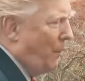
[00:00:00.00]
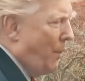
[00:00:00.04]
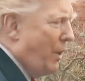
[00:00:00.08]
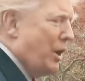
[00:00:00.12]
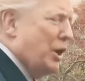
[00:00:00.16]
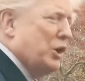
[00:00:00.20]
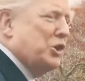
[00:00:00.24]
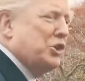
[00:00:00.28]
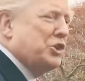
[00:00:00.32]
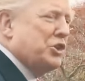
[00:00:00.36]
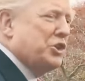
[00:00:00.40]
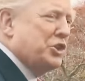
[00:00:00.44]

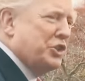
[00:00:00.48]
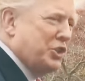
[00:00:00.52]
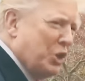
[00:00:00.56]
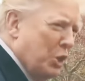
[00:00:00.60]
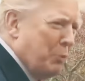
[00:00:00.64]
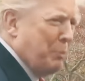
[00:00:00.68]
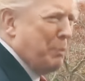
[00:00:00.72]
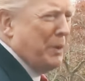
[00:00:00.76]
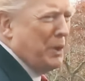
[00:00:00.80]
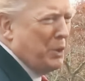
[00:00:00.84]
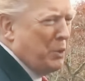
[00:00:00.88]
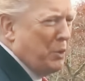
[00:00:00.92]
What a
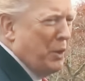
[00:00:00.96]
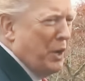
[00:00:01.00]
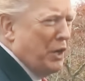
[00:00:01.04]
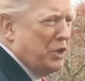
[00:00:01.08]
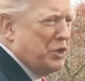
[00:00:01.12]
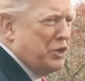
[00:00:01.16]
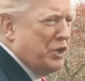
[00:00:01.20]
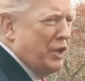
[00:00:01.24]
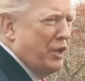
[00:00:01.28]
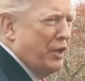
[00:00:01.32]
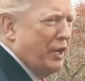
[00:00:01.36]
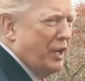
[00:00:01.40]
stupid
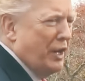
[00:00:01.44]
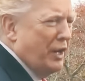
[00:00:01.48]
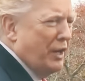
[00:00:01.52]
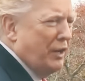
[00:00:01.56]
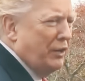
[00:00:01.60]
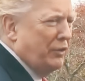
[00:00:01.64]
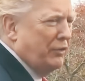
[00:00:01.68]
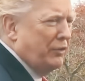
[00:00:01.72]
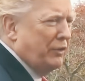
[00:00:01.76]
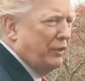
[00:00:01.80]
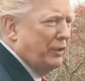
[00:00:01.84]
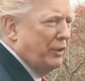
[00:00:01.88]
question that
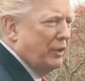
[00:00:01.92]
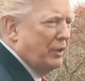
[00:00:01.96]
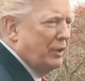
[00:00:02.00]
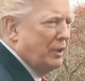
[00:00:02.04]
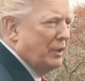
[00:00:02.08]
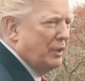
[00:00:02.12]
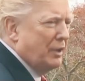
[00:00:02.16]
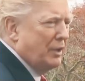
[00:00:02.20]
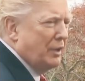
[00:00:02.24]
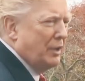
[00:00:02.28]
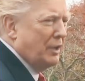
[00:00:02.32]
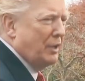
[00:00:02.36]
is.
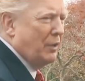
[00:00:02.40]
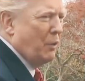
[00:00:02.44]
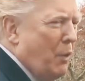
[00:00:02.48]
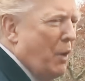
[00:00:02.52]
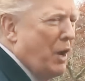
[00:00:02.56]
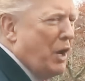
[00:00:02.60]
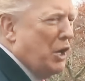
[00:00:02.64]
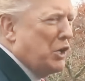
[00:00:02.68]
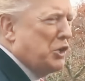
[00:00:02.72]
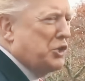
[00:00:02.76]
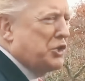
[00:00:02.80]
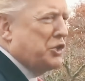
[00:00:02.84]

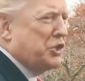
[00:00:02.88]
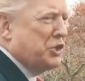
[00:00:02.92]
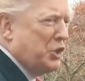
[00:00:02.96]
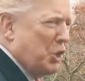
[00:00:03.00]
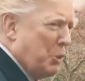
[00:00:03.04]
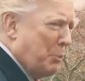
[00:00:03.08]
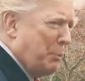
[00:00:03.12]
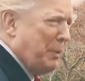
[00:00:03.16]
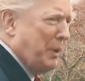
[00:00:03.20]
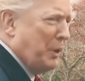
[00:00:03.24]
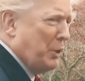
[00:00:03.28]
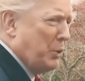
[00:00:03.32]
What a
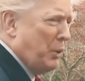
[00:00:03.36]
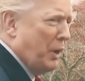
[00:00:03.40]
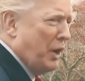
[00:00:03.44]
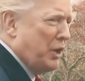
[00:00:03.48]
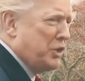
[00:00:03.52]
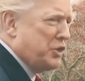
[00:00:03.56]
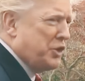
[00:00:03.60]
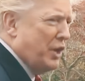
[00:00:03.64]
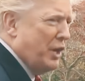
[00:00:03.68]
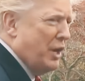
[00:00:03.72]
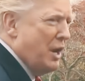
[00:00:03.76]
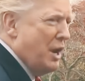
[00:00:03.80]
stupid
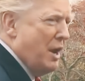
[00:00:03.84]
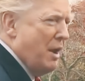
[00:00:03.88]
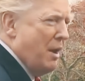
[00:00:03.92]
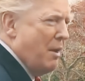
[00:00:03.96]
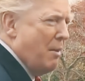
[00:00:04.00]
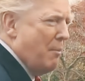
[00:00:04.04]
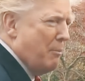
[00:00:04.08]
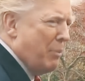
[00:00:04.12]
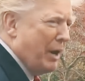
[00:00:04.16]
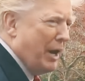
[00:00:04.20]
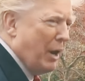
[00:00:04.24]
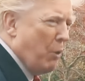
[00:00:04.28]
question
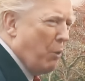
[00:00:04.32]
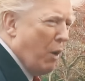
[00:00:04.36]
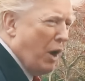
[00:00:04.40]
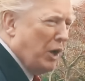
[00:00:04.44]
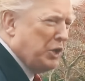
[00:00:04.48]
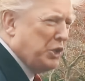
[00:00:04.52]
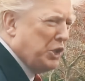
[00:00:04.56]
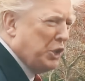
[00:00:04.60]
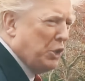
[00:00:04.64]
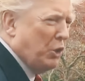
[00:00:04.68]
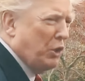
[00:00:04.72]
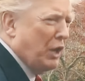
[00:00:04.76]
but I
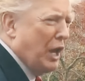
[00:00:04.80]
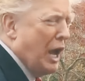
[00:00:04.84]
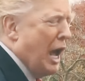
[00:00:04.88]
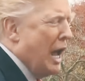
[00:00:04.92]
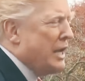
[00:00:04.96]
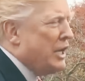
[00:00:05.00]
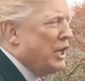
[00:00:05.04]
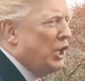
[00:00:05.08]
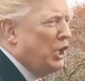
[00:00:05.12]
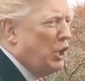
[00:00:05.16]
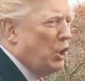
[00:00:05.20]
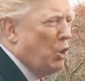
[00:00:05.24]
watch you a
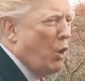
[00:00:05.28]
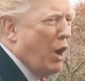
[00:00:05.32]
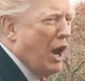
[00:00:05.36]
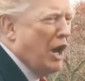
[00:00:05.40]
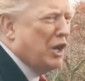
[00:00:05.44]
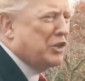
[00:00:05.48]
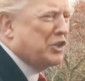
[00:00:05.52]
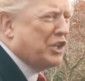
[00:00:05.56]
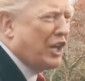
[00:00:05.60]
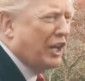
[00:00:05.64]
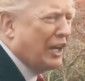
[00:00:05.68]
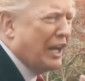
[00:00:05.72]
lot. You
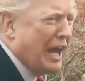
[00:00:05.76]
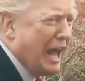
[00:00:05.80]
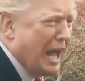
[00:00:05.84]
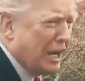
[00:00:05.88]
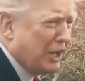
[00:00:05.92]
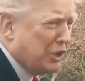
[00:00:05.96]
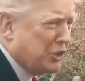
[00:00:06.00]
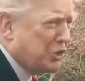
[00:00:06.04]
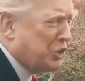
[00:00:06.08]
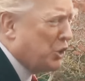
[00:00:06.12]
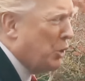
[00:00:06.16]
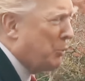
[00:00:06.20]
ask a
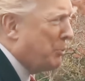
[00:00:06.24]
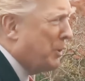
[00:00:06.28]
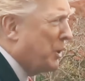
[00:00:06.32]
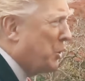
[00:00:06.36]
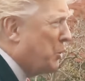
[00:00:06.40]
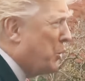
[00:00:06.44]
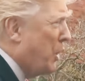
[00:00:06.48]
lot of stupid